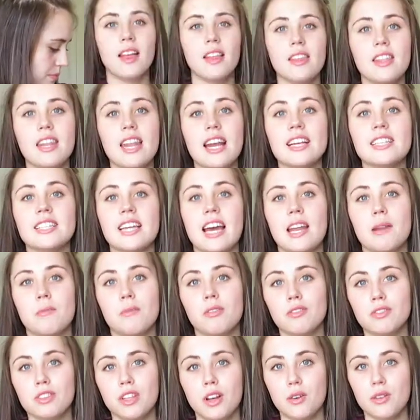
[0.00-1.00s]
The next item
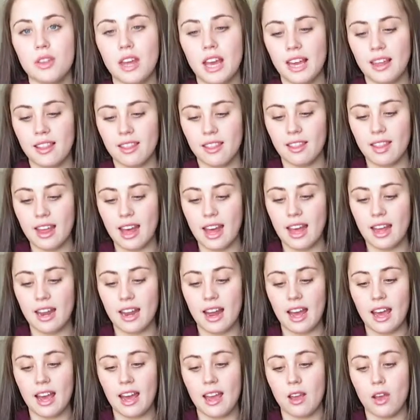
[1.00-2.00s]
of clothing that
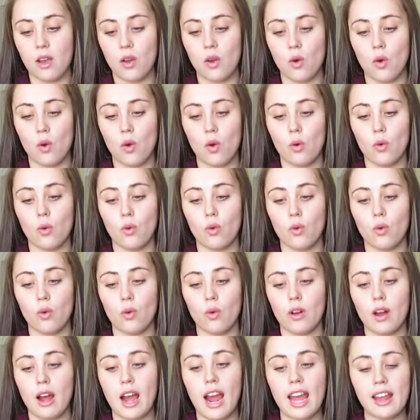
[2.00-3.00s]
I
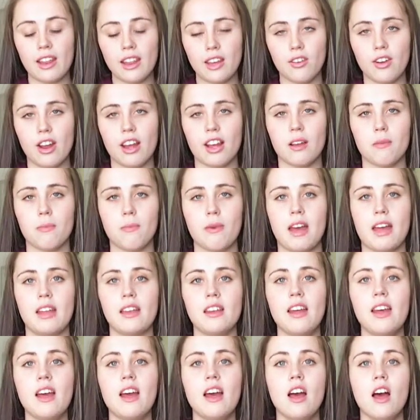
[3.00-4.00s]
highly
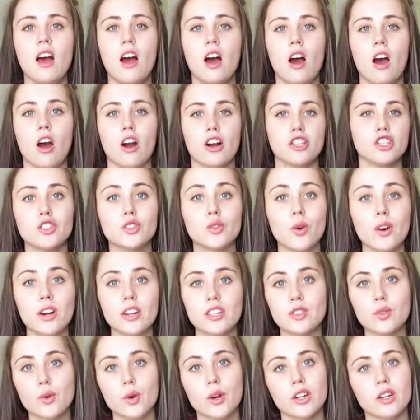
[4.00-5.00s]
recommend are
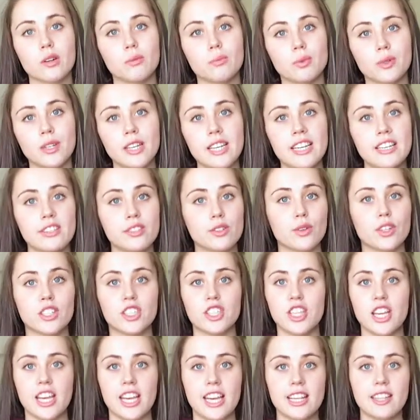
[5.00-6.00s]
shorts or capris or
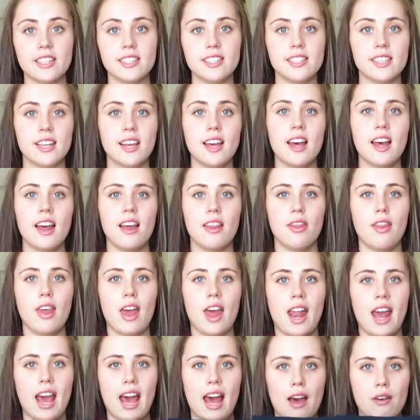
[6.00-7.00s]
jeans
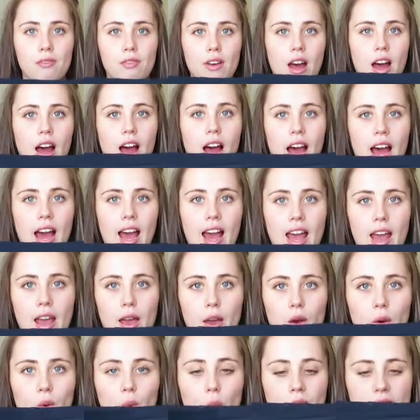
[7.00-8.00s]
that have a
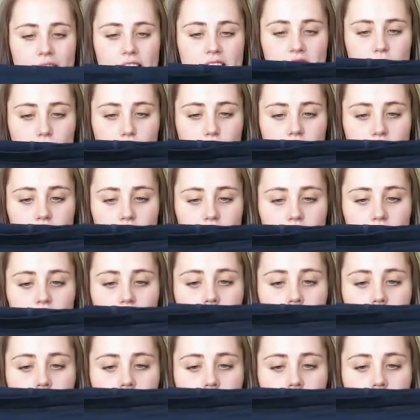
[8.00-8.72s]
high waistband.